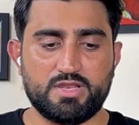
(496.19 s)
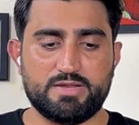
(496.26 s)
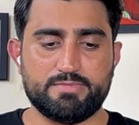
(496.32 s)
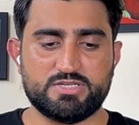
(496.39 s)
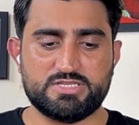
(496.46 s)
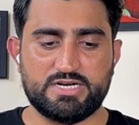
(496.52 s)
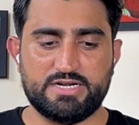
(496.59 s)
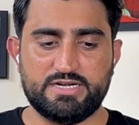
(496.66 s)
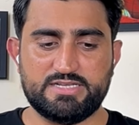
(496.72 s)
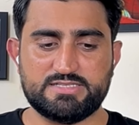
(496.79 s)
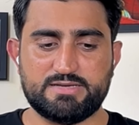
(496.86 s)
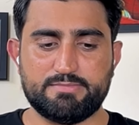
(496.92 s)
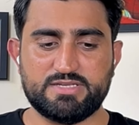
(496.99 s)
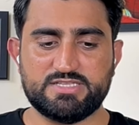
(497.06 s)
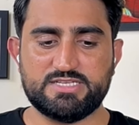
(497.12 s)
Number third is
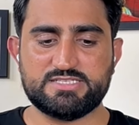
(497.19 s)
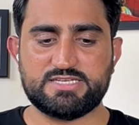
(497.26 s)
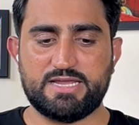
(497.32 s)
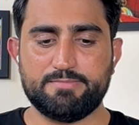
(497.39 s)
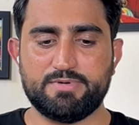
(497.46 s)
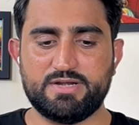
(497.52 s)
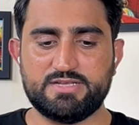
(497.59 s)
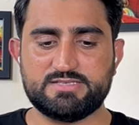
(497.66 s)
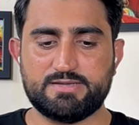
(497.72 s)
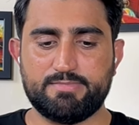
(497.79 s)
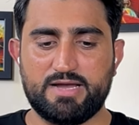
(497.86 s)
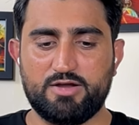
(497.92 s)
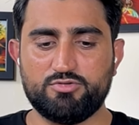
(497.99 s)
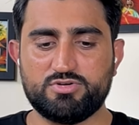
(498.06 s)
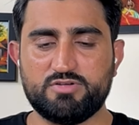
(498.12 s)
the monthly stipend is
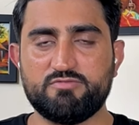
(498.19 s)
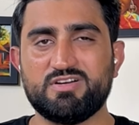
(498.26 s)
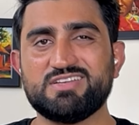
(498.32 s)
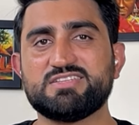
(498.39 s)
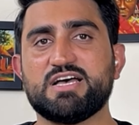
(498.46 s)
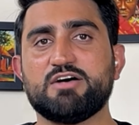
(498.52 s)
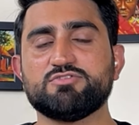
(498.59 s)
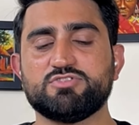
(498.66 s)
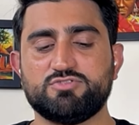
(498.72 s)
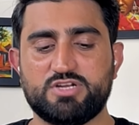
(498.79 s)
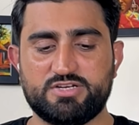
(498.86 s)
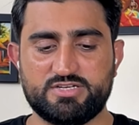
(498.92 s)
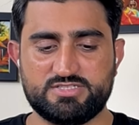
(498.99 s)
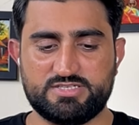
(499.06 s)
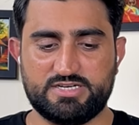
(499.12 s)
about $1,000
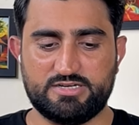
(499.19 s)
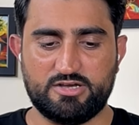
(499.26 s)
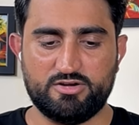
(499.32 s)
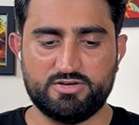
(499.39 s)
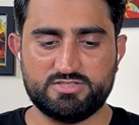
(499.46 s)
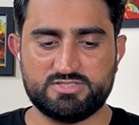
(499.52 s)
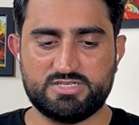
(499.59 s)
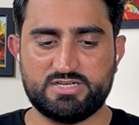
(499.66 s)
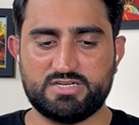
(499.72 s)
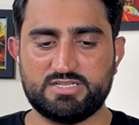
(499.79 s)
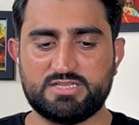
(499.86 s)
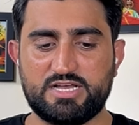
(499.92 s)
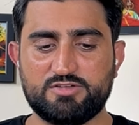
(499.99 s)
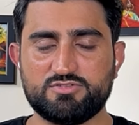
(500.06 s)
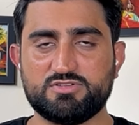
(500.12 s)
US,
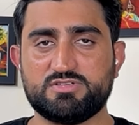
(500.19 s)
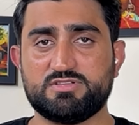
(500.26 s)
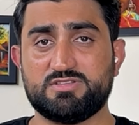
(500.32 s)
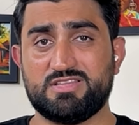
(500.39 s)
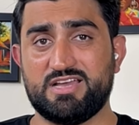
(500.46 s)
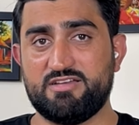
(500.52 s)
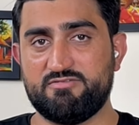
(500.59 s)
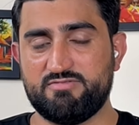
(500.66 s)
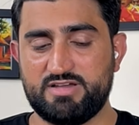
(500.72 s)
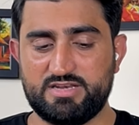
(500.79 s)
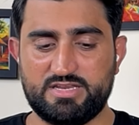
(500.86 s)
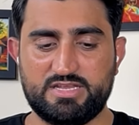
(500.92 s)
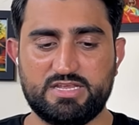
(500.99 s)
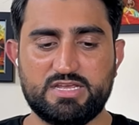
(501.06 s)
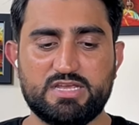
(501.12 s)
30,000
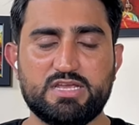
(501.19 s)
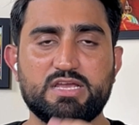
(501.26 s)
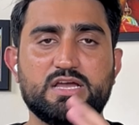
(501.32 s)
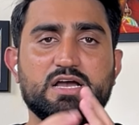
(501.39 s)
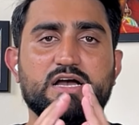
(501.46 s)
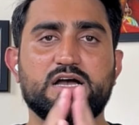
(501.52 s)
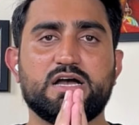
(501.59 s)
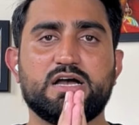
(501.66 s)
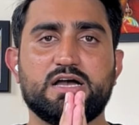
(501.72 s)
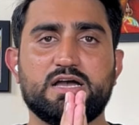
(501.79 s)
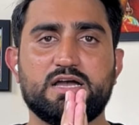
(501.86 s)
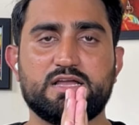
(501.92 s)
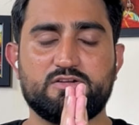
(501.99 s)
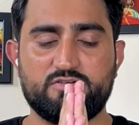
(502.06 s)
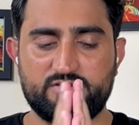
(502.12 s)
Taiwanese
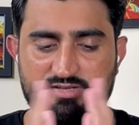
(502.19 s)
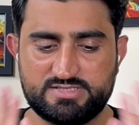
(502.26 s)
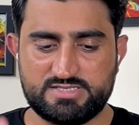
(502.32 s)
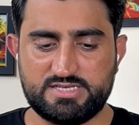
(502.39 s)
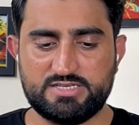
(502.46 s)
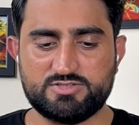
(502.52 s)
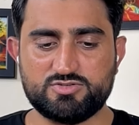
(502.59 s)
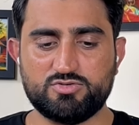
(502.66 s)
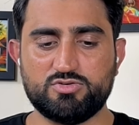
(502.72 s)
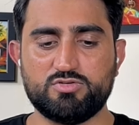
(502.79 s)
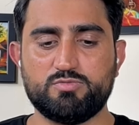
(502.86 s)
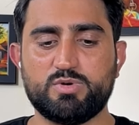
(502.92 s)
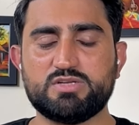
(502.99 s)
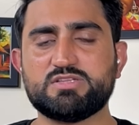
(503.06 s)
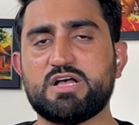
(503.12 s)
currency.
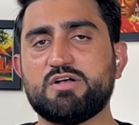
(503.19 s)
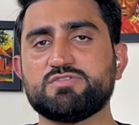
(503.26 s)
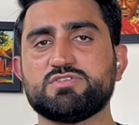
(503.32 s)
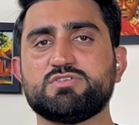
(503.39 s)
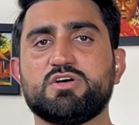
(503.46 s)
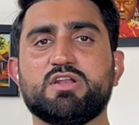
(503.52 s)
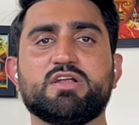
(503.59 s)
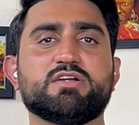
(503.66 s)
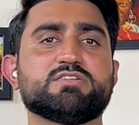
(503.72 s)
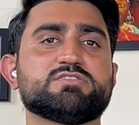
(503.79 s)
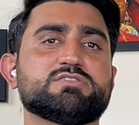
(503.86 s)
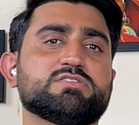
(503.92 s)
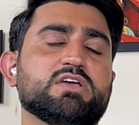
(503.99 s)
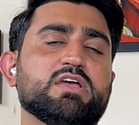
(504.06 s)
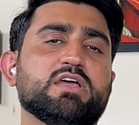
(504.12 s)
So
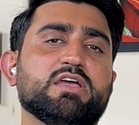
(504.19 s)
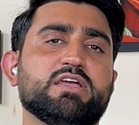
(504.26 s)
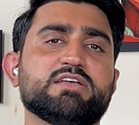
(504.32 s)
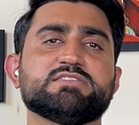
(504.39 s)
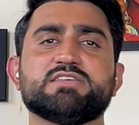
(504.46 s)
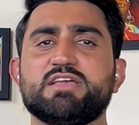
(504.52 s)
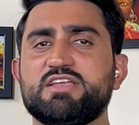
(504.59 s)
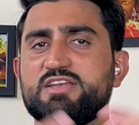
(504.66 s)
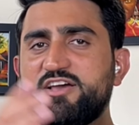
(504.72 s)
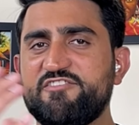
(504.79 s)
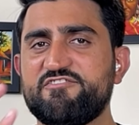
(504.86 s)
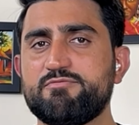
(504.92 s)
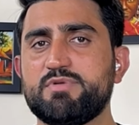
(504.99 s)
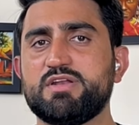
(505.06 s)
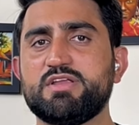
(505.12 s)
$1,000 is
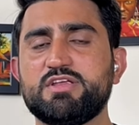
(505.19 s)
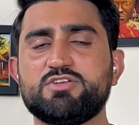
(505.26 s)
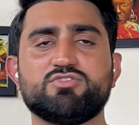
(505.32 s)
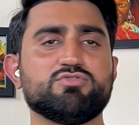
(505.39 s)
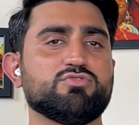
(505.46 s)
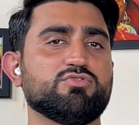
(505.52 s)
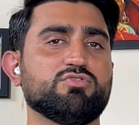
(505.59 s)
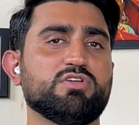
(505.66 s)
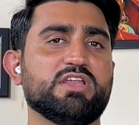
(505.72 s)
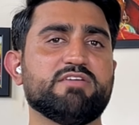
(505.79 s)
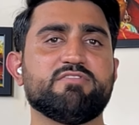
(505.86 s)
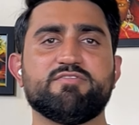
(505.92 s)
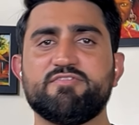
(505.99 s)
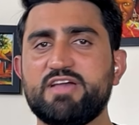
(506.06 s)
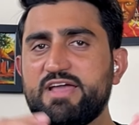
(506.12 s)
enough money to
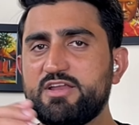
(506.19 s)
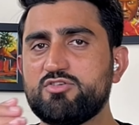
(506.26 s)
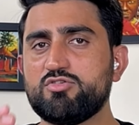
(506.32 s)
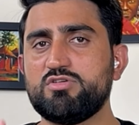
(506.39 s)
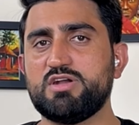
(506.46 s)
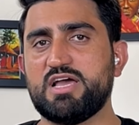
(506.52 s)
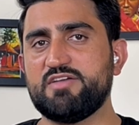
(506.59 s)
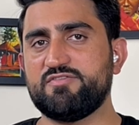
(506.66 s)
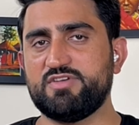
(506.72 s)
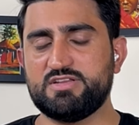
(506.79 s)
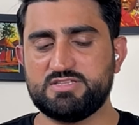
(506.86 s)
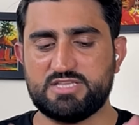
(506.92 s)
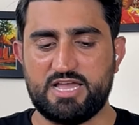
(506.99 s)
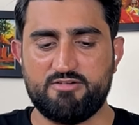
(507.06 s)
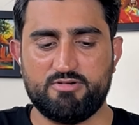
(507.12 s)
live a very good life
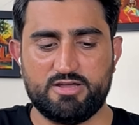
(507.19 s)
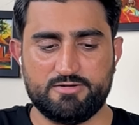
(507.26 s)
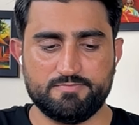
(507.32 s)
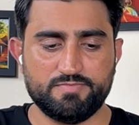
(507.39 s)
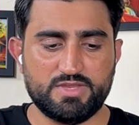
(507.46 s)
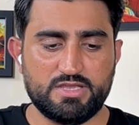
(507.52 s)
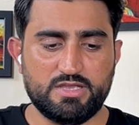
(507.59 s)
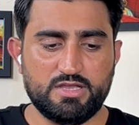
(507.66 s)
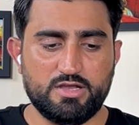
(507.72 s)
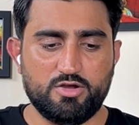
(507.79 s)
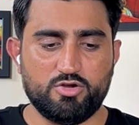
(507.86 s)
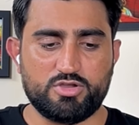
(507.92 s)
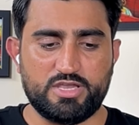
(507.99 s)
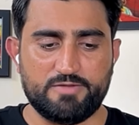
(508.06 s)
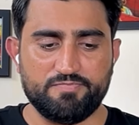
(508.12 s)
in Taiwan.
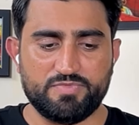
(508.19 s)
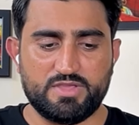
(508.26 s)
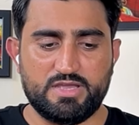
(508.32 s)
Okay,